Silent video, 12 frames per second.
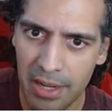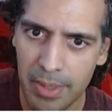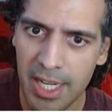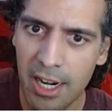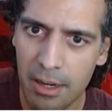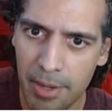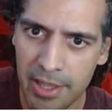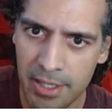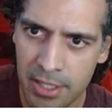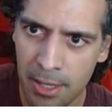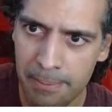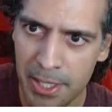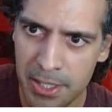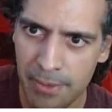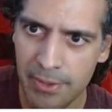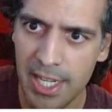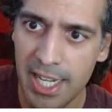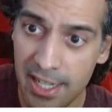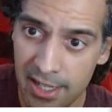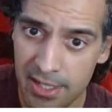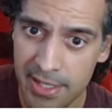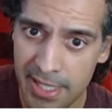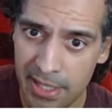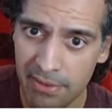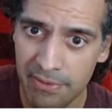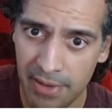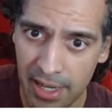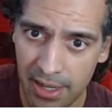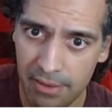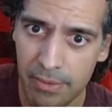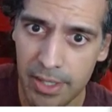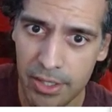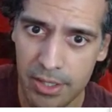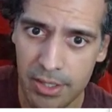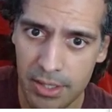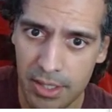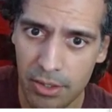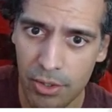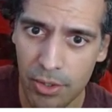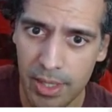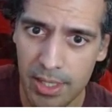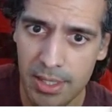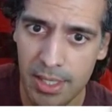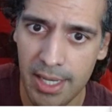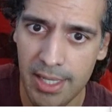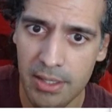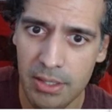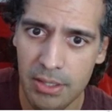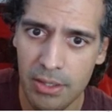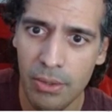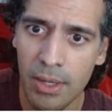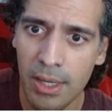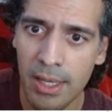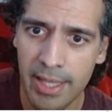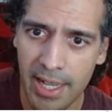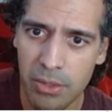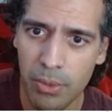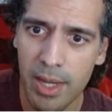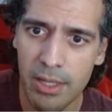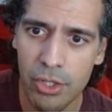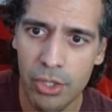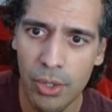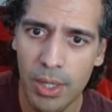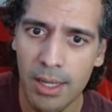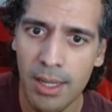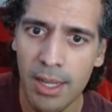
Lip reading: We care about the set bits of the indice of 5, which is 0 in this case. So that's why they're showing